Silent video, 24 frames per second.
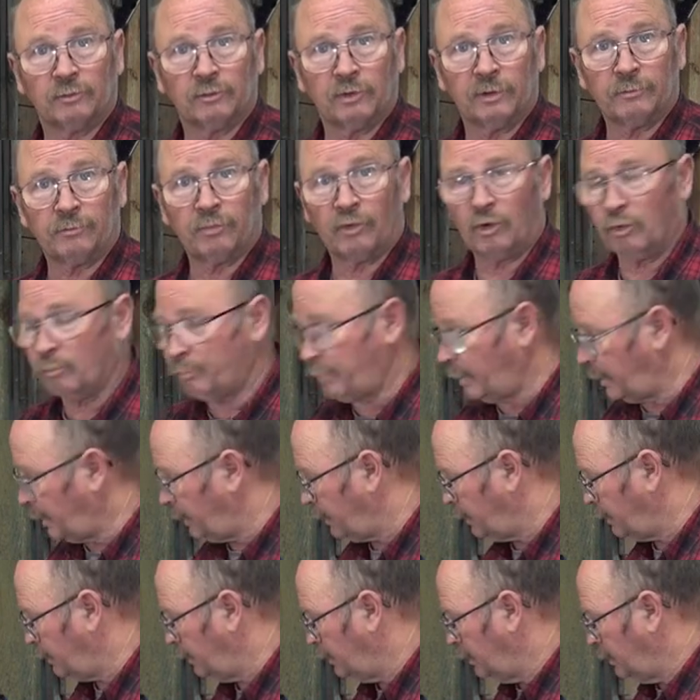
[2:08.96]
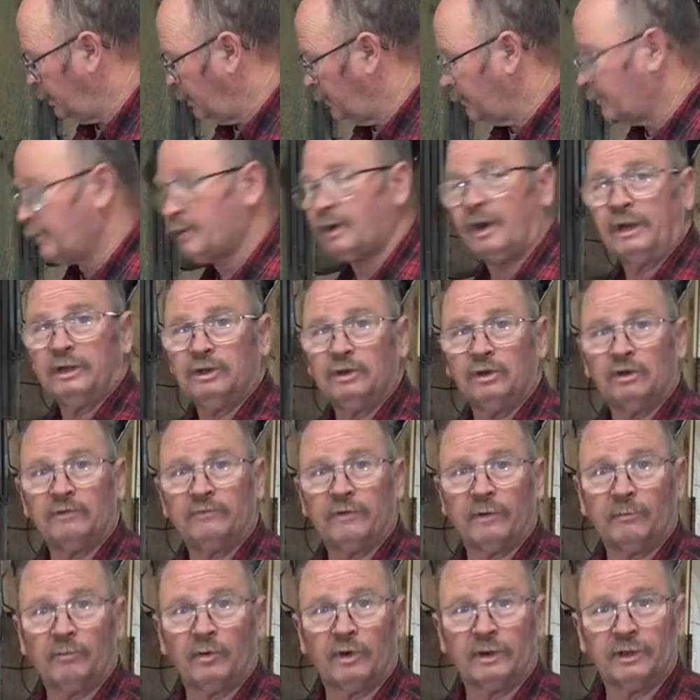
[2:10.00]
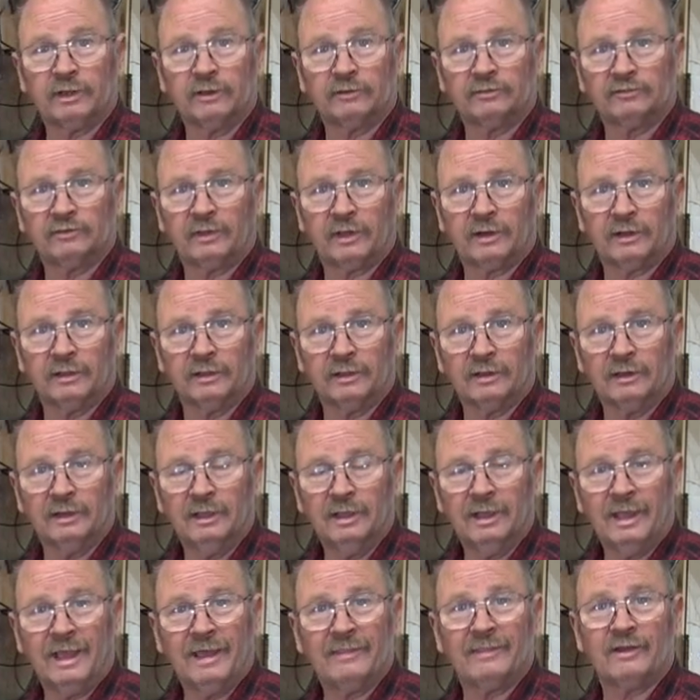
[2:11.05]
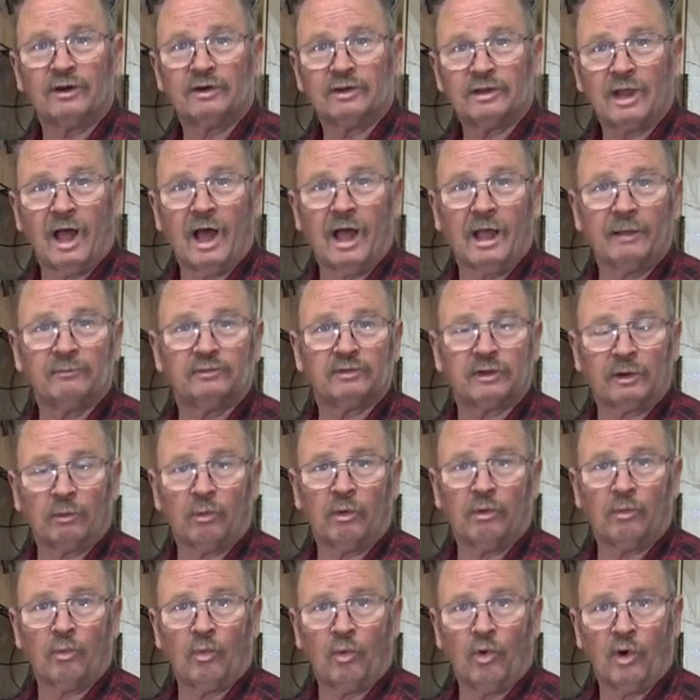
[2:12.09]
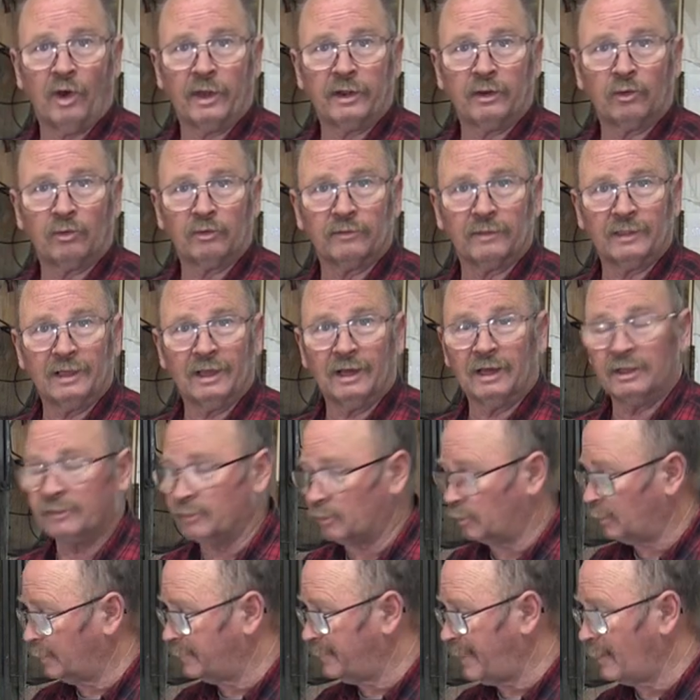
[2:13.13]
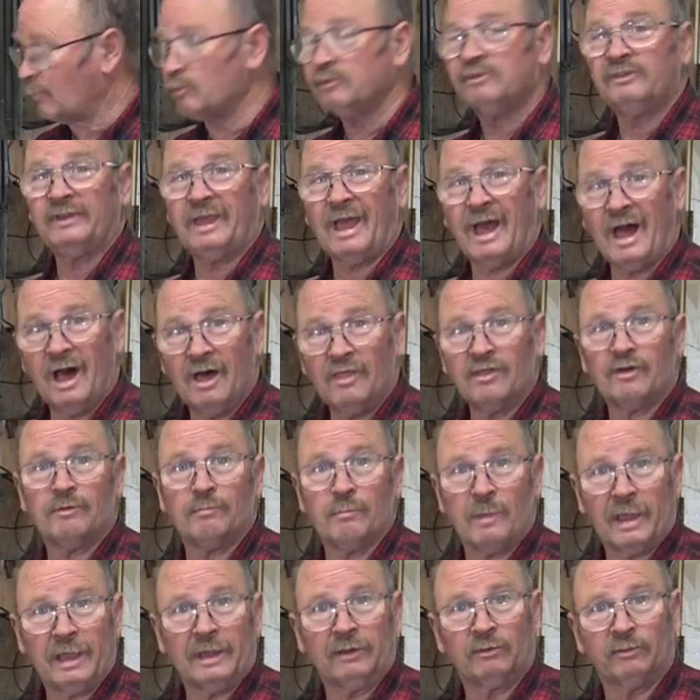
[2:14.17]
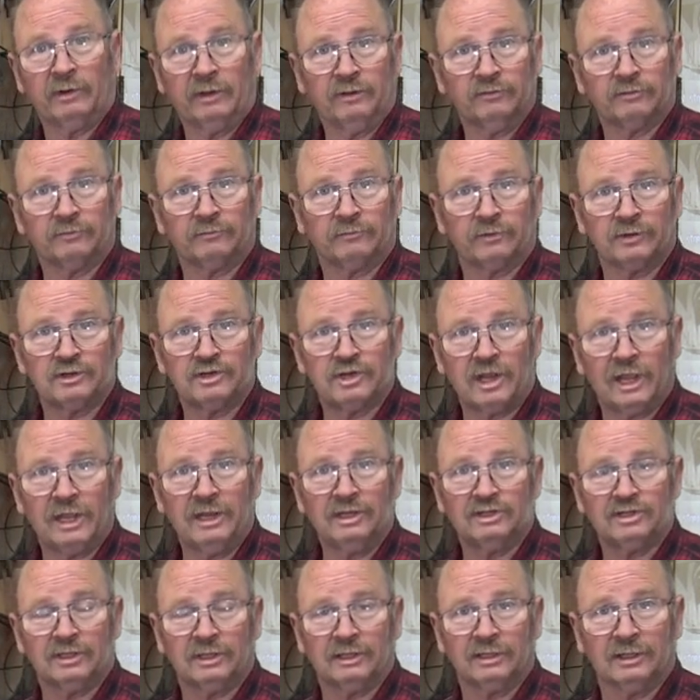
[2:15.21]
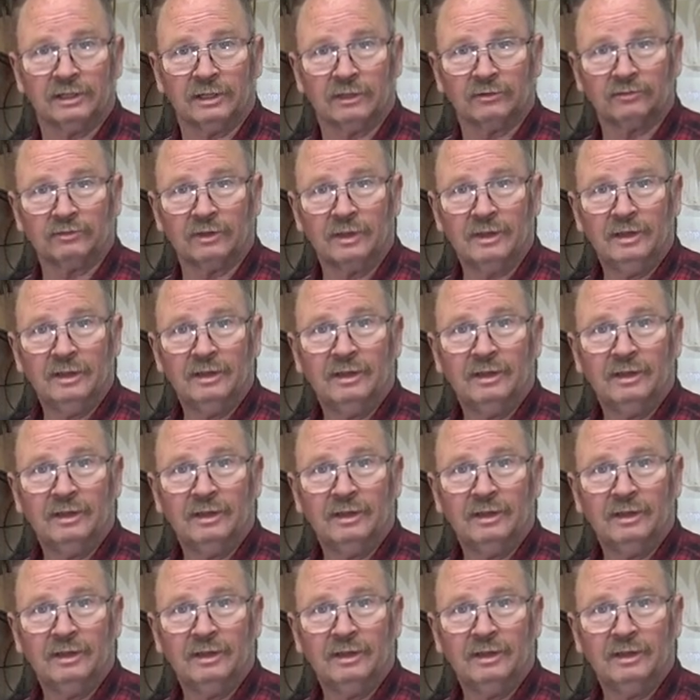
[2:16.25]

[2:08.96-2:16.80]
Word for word: to run propane than I do if I'm running acetylene. And there are times that I want one or the other, and that was the other main reason for changing this.